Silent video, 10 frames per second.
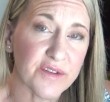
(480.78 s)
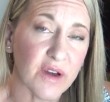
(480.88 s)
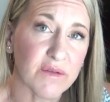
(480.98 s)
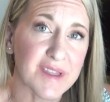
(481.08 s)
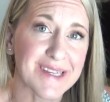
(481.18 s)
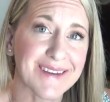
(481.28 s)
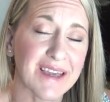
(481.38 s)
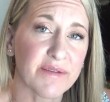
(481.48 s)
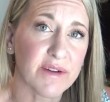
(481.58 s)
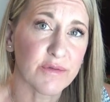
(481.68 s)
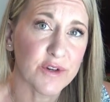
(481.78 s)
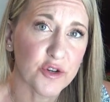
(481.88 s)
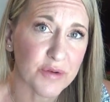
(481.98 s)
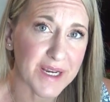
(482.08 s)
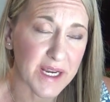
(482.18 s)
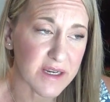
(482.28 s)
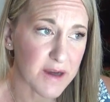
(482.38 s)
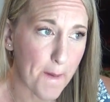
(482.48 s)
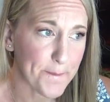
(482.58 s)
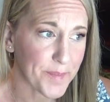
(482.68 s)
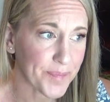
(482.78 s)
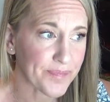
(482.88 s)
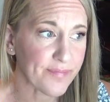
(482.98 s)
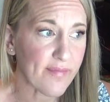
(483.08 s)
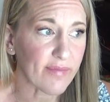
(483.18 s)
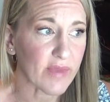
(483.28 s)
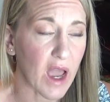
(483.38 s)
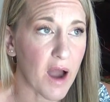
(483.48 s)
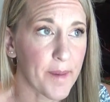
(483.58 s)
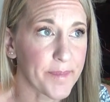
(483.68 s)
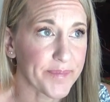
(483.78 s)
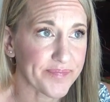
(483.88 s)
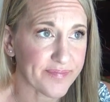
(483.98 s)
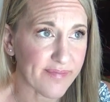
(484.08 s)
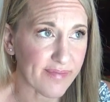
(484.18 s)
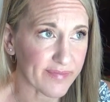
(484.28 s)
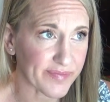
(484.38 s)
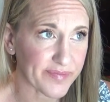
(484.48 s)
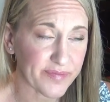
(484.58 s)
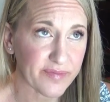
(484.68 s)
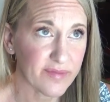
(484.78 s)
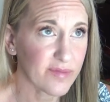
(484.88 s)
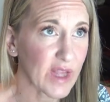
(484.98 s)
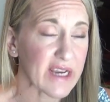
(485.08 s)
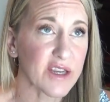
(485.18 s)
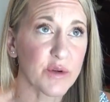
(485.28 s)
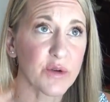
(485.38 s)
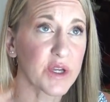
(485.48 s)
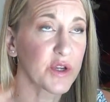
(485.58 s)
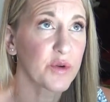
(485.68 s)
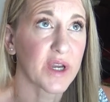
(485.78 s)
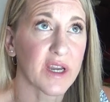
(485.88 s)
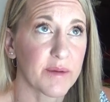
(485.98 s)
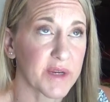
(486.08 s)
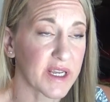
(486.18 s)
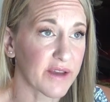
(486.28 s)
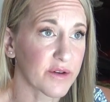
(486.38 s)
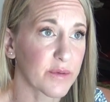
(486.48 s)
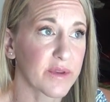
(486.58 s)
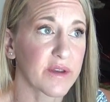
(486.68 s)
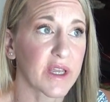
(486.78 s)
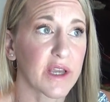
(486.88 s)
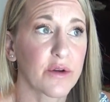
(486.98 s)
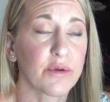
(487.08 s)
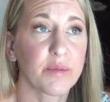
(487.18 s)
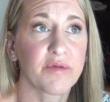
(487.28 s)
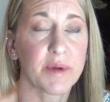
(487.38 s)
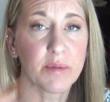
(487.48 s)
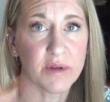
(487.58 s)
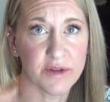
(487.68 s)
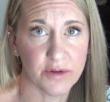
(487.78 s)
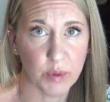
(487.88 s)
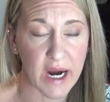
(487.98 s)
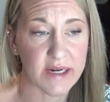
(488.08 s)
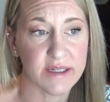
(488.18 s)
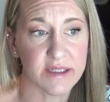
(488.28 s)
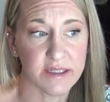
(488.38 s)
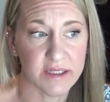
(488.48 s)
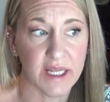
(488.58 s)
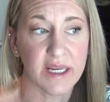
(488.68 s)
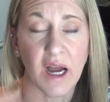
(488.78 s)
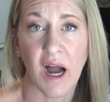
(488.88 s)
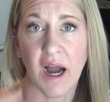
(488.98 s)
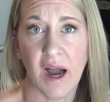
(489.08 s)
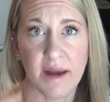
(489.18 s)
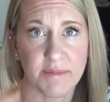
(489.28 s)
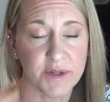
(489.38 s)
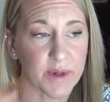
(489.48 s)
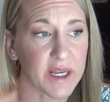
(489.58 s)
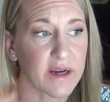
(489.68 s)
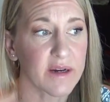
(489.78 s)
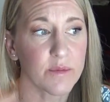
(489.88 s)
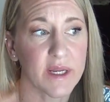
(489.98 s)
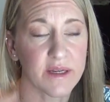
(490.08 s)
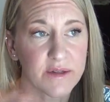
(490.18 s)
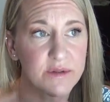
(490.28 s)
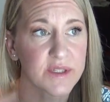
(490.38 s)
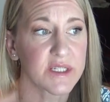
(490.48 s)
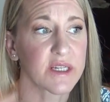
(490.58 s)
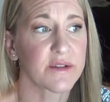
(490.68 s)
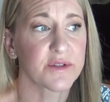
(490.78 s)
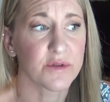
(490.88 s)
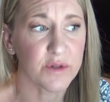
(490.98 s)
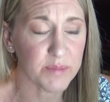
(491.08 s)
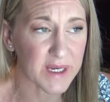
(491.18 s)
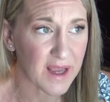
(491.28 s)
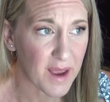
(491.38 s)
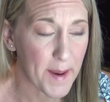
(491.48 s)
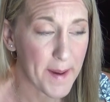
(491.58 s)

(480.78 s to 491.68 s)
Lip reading: yourself this gift of retreat, I know you can come together with a group of people and do practices like I'm doing here, and we can do this together as a group, but